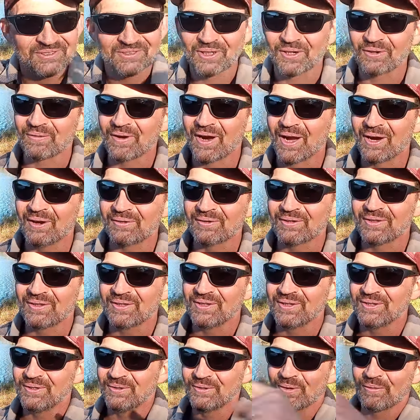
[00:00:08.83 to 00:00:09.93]
Stick around,
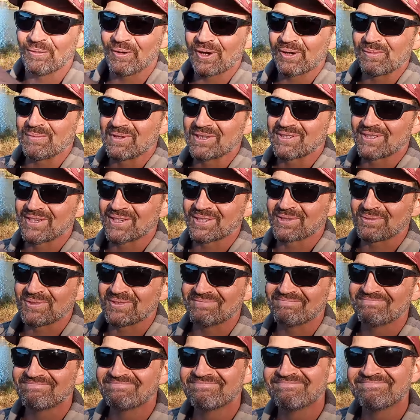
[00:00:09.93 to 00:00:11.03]
you don't want to miss this
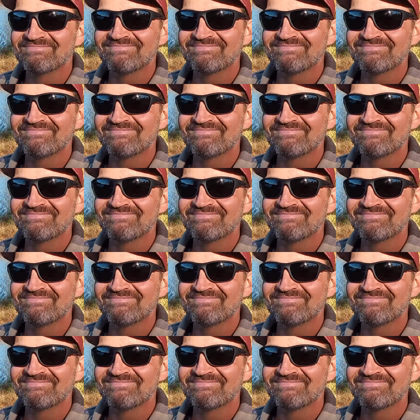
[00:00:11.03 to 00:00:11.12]
one.